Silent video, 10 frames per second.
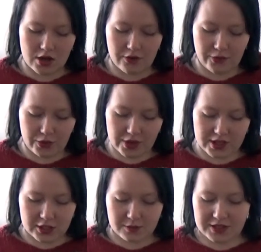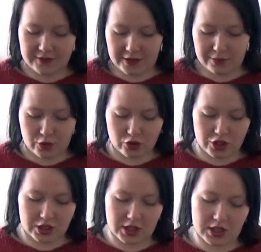for that specific
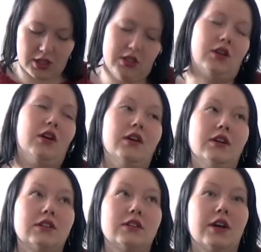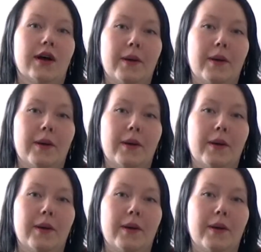project, and